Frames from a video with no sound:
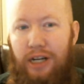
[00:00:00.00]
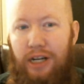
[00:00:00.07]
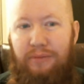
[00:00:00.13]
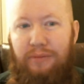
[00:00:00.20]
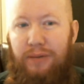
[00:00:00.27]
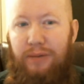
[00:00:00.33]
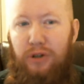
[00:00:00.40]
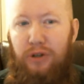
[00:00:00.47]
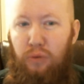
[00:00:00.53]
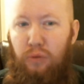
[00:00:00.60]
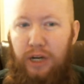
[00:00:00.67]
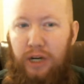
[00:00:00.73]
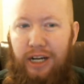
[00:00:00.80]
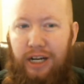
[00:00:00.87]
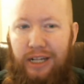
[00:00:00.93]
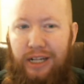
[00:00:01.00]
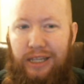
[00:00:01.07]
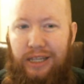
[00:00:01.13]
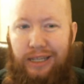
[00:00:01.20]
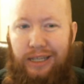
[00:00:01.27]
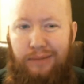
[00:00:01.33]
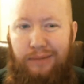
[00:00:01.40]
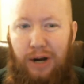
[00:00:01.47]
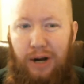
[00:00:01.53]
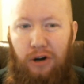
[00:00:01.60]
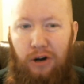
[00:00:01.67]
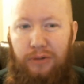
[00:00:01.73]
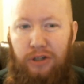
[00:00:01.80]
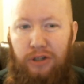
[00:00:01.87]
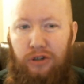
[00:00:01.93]
not going to be able to wear any of the
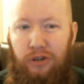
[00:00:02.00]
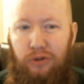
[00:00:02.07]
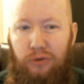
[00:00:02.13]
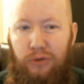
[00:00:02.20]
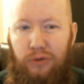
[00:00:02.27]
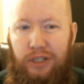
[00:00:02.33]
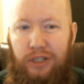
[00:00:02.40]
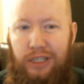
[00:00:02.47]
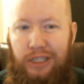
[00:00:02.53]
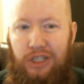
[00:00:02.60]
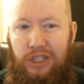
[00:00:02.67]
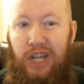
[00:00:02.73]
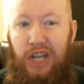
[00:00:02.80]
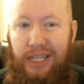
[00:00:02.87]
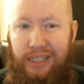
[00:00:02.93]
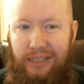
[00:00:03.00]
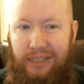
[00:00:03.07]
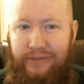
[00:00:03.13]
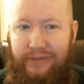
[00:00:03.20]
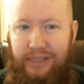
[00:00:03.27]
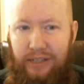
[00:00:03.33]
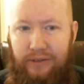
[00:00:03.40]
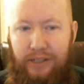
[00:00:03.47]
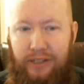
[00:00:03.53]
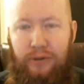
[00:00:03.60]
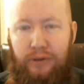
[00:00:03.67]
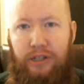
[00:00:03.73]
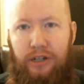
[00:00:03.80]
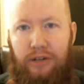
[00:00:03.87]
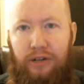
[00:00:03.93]
power armor. You can only wear the chassis of itself. That's
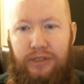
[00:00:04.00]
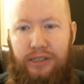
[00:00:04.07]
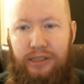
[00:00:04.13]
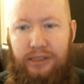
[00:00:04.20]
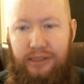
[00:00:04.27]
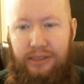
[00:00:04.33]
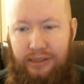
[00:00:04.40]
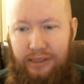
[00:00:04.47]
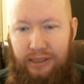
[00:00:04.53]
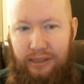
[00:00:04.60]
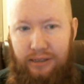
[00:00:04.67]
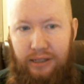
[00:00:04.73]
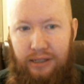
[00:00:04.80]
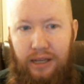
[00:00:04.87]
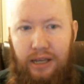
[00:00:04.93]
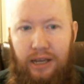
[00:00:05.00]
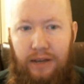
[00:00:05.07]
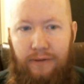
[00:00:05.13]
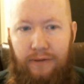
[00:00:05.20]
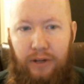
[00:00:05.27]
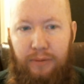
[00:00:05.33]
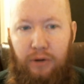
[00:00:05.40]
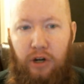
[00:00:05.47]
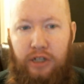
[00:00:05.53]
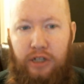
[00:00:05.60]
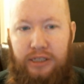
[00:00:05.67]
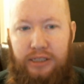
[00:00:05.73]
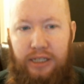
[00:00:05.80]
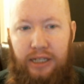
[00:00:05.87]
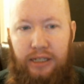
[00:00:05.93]
why you always see it, if you come
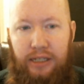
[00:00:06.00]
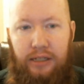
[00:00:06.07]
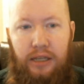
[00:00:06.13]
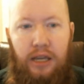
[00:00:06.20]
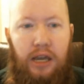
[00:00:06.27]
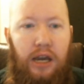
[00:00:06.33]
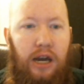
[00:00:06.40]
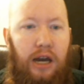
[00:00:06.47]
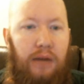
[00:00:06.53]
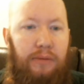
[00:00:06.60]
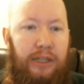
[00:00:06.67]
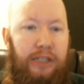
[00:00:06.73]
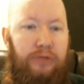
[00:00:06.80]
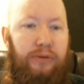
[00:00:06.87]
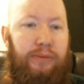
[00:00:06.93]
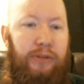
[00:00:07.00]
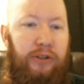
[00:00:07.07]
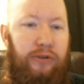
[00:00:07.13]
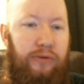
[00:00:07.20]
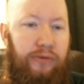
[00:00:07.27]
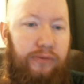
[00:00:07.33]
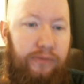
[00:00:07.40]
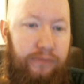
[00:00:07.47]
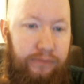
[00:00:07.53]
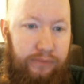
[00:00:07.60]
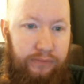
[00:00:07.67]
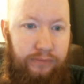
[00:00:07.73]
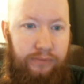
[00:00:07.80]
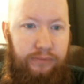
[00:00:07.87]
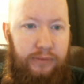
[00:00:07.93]
across it, saying, please
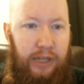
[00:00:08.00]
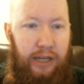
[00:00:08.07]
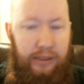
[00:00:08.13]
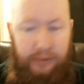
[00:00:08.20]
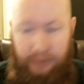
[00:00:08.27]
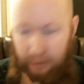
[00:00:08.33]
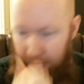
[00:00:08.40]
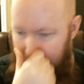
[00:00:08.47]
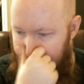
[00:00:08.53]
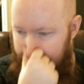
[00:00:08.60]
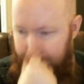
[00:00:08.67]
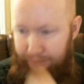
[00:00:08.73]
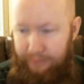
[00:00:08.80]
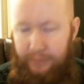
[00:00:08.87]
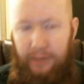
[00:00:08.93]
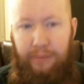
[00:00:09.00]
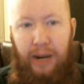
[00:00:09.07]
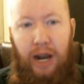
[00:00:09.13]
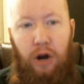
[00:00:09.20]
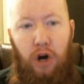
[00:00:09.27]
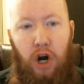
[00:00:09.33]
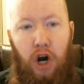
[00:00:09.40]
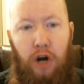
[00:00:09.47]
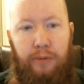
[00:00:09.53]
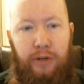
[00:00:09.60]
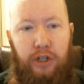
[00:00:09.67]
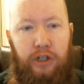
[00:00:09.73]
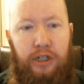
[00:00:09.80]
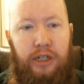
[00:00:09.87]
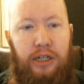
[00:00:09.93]
remove the power
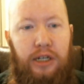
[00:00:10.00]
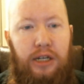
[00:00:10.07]
armor